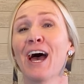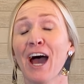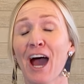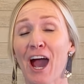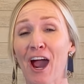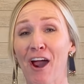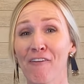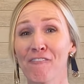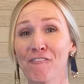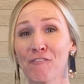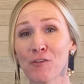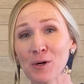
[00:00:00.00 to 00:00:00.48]

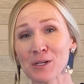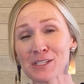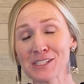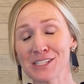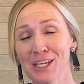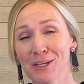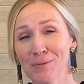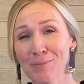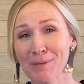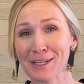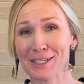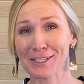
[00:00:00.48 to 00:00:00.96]
Our
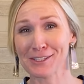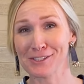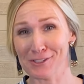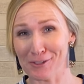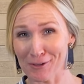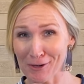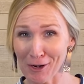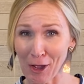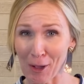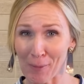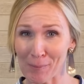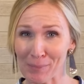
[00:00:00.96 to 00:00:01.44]
14 minutes
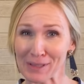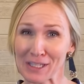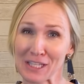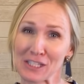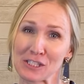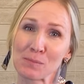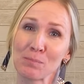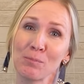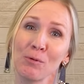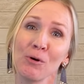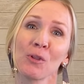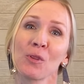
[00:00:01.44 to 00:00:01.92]
are up.
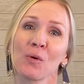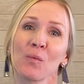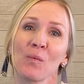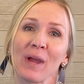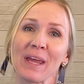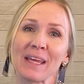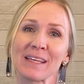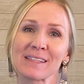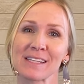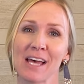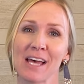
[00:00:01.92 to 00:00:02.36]
Let's pull the wings